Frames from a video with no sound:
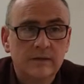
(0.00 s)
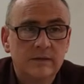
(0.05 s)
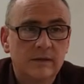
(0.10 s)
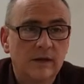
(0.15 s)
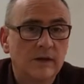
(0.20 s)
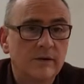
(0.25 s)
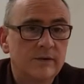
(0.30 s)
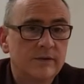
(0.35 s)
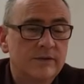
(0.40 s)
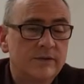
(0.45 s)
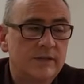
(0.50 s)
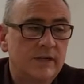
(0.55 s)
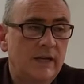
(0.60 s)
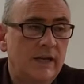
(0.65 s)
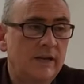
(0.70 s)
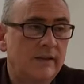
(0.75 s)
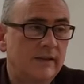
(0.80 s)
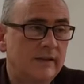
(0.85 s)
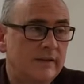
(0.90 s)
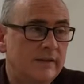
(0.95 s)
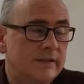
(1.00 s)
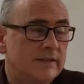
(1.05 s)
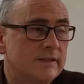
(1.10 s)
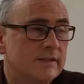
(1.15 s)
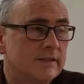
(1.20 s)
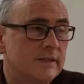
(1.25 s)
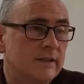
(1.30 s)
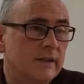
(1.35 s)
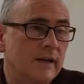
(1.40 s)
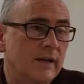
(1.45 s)
to understand that this
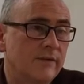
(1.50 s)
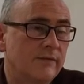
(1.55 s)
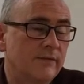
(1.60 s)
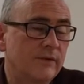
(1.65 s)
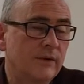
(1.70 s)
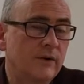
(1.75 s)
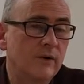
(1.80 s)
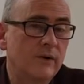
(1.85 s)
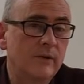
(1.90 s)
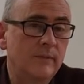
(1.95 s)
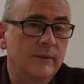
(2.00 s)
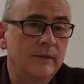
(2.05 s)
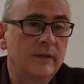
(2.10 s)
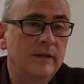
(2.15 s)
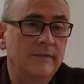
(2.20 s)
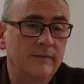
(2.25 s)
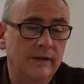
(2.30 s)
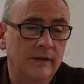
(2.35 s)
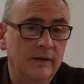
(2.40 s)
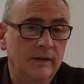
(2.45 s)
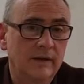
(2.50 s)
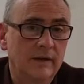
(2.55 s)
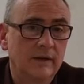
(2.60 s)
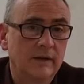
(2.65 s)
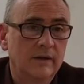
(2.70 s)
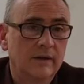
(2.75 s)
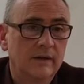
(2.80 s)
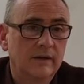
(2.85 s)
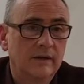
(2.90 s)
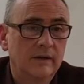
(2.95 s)
is the life we're going to be living
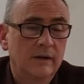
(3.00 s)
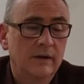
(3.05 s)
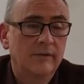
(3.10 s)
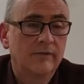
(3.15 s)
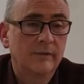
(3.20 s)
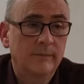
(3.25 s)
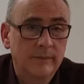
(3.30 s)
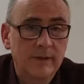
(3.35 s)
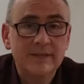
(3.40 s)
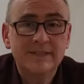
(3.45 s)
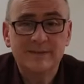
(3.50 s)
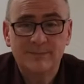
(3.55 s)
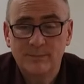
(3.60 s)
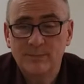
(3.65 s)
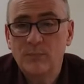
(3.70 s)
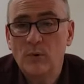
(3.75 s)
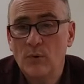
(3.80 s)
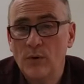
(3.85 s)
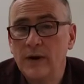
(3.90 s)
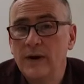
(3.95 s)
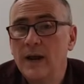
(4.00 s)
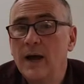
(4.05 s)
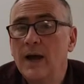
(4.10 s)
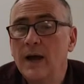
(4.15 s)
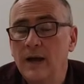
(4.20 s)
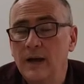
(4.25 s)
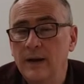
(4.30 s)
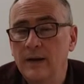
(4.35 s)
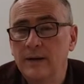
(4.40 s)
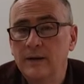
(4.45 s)
uh, from this point
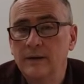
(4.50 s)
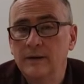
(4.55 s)
on,